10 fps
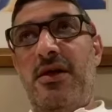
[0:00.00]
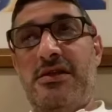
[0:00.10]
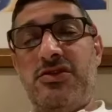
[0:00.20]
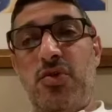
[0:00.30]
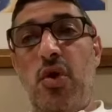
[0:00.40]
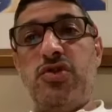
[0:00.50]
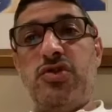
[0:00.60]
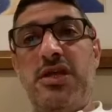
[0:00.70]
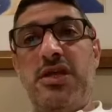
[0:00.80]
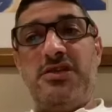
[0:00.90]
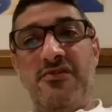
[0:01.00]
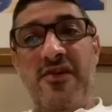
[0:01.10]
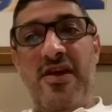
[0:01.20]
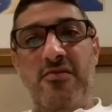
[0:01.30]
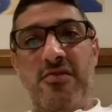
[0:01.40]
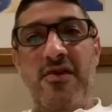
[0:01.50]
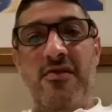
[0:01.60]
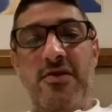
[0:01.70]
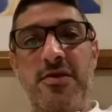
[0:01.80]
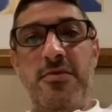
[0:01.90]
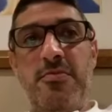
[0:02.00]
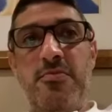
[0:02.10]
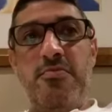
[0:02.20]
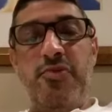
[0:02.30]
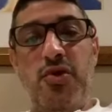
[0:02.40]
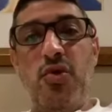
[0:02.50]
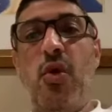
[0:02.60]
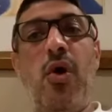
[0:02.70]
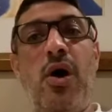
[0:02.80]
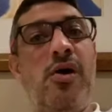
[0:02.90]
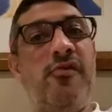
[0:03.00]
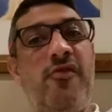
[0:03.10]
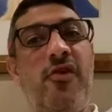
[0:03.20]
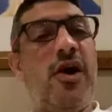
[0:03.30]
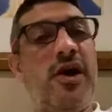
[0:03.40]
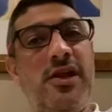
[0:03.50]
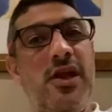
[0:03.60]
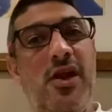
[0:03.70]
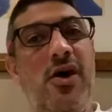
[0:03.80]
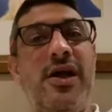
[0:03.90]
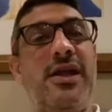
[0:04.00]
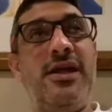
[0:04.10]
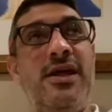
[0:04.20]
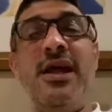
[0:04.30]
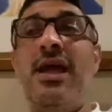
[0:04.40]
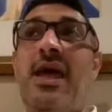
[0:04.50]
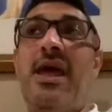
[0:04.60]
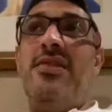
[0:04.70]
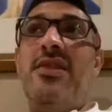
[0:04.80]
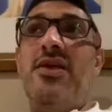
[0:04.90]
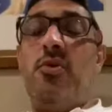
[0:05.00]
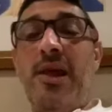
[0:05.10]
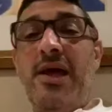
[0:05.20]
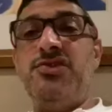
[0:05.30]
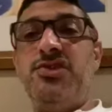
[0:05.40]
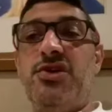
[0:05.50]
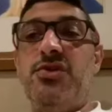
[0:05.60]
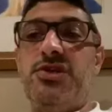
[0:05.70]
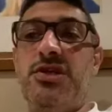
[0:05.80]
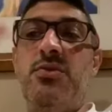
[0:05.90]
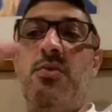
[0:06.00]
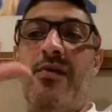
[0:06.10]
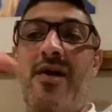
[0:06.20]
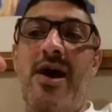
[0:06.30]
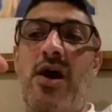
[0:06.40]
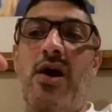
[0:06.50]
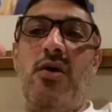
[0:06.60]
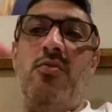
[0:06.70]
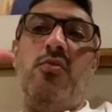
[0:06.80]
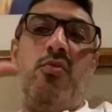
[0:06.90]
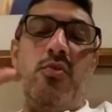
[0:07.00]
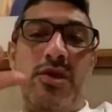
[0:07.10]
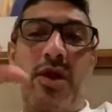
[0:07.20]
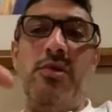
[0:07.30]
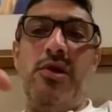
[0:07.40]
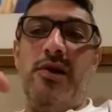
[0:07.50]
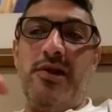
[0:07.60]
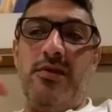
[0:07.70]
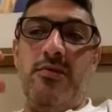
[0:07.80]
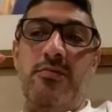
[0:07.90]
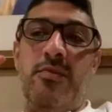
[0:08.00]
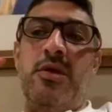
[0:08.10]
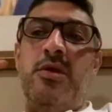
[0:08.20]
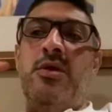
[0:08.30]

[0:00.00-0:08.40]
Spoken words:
it's a very, very pure, fine line. You're playing Chelsea. We're at home. We don't like them.